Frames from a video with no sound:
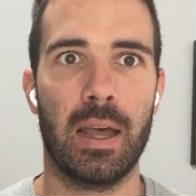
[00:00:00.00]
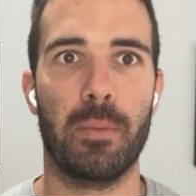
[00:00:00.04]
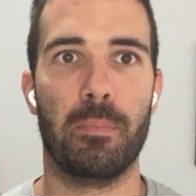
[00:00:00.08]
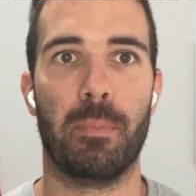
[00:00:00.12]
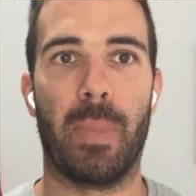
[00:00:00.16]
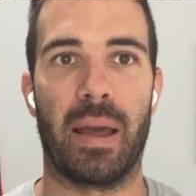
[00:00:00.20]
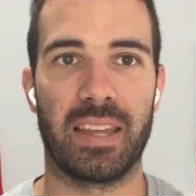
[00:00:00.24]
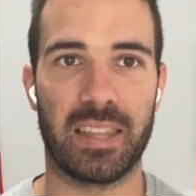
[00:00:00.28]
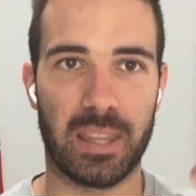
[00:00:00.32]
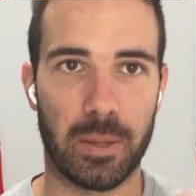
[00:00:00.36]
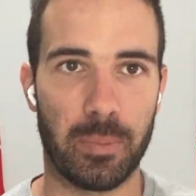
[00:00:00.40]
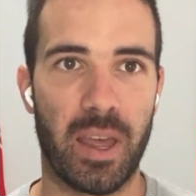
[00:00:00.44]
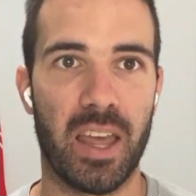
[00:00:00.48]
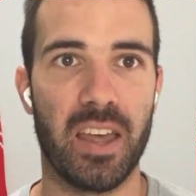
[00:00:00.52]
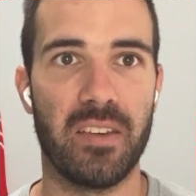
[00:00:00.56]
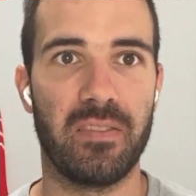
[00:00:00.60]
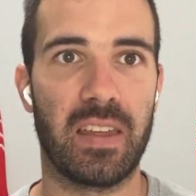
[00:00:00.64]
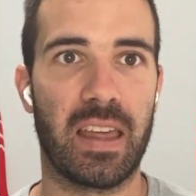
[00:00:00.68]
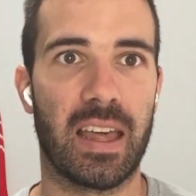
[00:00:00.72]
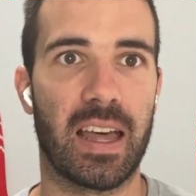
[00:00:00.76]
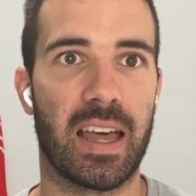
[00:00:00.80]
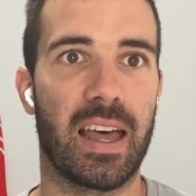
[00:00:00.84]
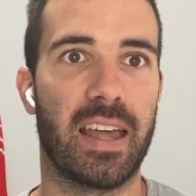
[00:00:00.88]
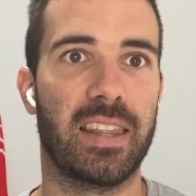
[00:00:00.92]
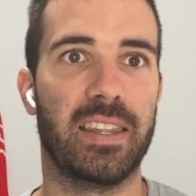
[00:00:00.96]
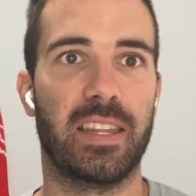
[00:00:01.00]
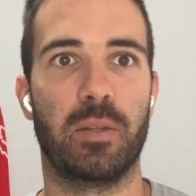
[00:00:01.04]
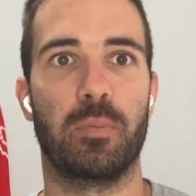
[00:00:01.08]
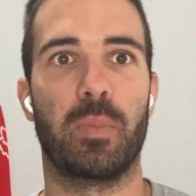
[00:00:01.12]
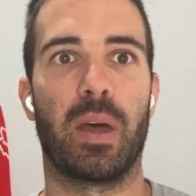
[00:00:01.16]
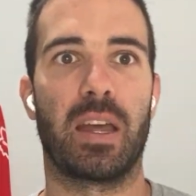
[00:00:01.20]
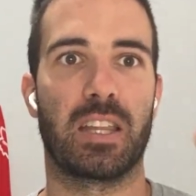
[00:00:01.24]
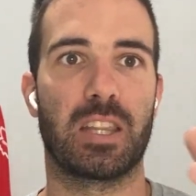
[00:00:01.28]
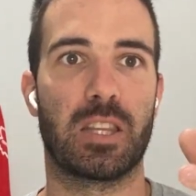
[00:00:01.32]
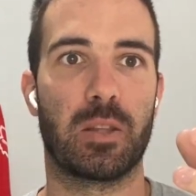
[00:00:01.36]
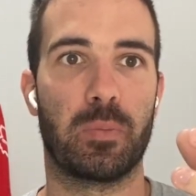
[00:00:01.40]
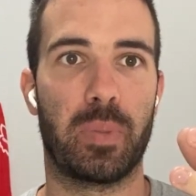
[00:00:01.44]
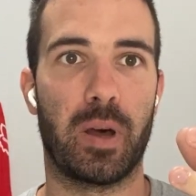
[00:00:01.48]
make them heavier and then
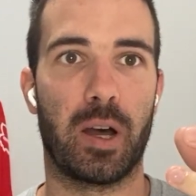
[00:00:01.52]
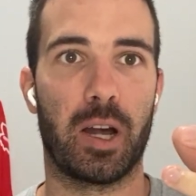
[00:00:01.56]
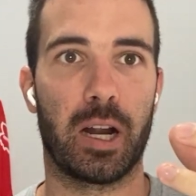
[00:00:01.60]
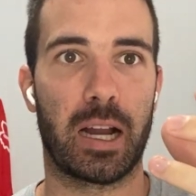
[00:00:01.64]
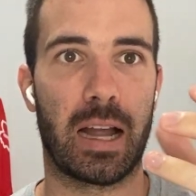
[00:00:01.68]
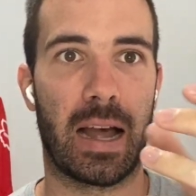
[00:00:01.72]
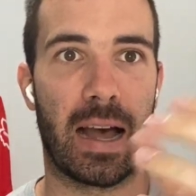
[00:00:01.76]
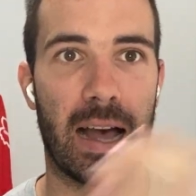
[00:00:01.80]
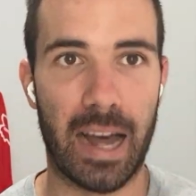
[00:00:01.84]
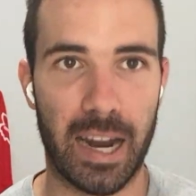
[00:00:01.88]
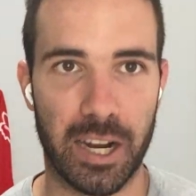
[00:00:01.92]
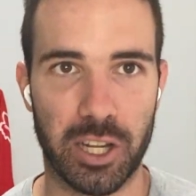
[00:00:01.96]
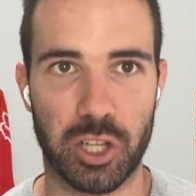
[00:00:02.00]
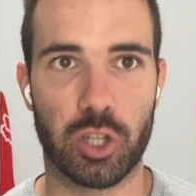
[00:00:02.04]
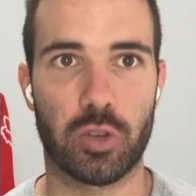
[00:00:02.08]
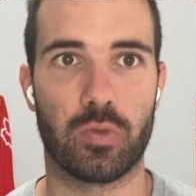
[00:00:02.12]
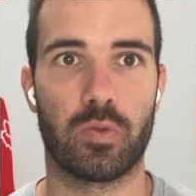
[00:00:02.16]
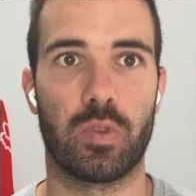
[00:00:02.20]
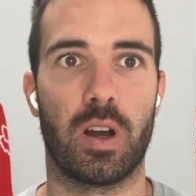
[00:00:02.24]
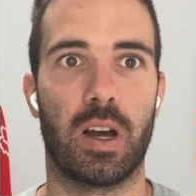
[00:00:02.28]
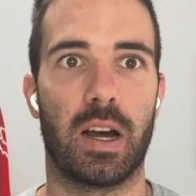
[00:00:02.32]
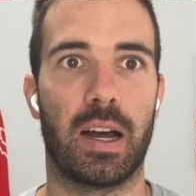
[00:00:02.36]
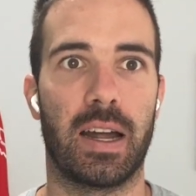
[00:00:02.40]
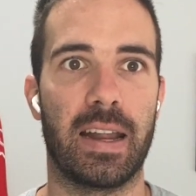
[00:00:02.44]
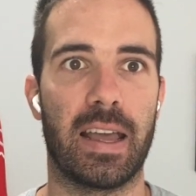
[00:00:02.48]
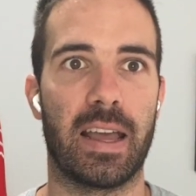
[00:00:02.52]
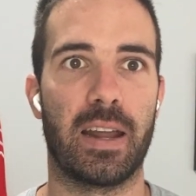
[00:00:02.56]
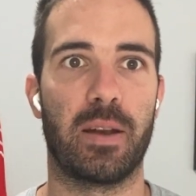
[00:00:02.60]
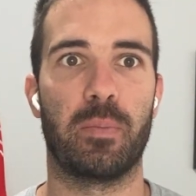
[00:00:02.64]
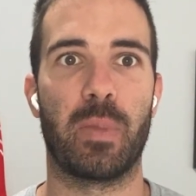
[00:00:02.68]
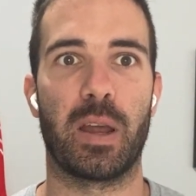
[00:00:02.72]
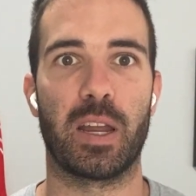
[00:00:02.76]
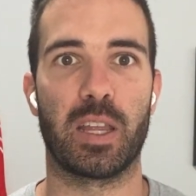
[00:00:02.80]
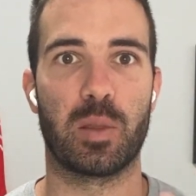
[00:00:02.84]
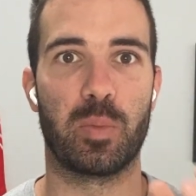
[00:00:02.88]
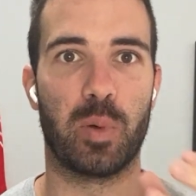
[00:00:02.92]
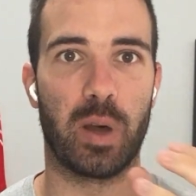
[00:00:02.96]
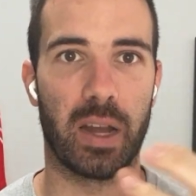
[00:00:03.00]
make the bike harder to ride and
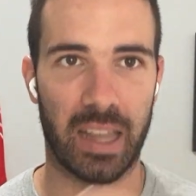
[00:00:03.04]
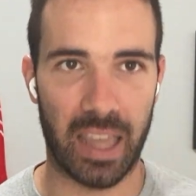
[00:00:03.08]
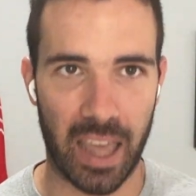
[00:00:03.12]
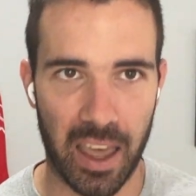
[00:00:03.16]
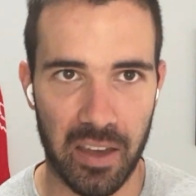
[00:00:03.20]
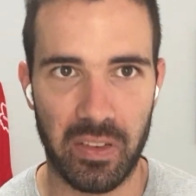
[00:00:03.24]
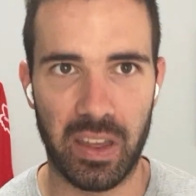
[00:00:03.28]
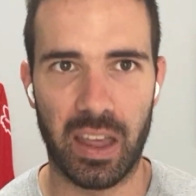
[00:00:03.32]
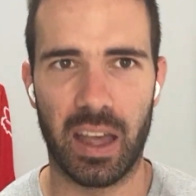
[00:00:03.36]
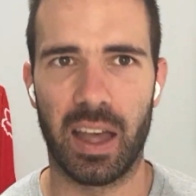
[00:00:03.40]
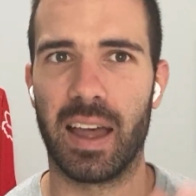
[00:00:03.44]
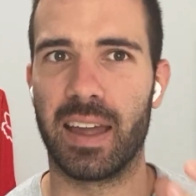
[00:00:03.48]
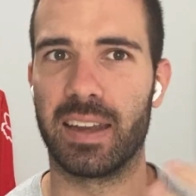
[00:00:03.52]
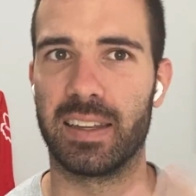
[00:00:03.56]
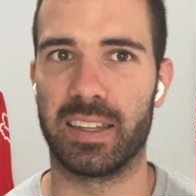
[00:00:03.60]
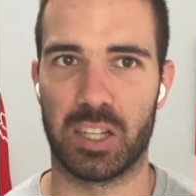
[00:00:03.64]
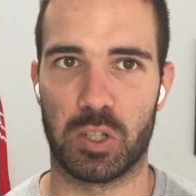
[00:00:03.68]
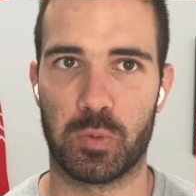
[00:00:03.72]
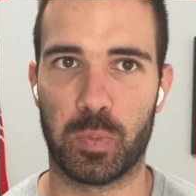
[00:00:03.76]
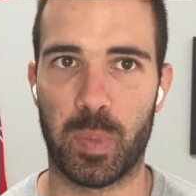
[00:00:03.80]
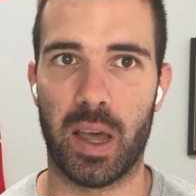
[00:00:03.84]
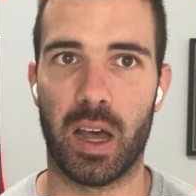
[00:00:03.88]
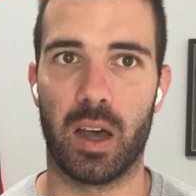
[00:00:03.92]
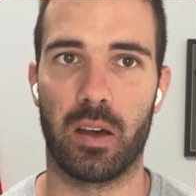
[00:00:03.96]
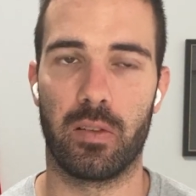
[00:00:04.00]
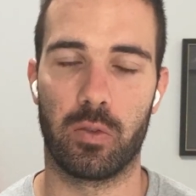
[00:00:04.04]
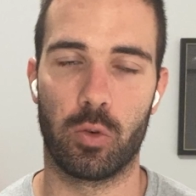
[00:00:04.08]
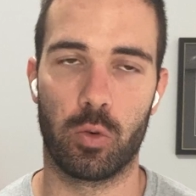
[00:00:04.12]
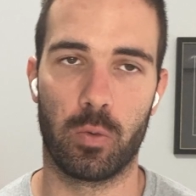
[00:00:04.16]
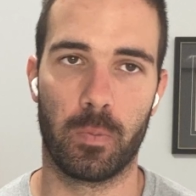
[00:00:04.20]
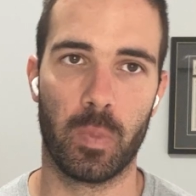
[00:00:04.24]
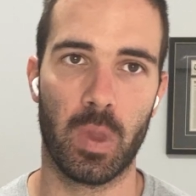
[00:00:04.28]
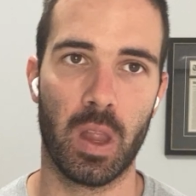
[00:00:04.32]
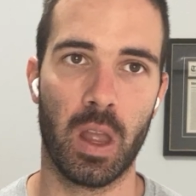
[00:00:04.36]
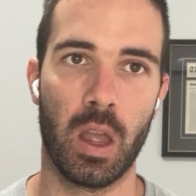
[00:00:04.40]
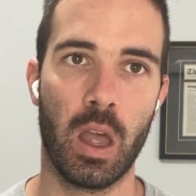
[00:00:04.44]
make the bike heavier and less powerful?